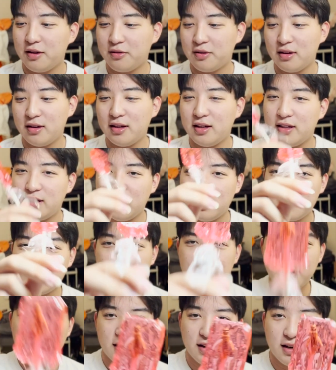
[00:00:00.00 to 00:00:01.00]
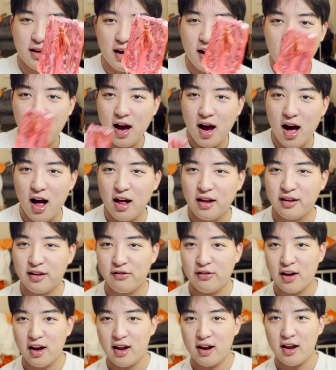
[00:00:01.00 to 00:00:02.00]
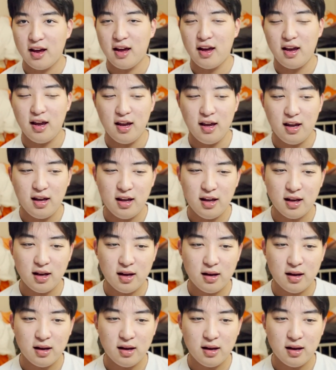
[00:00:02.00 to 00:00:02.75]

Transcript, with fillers: know what, it tastes pretty good. I'll give that a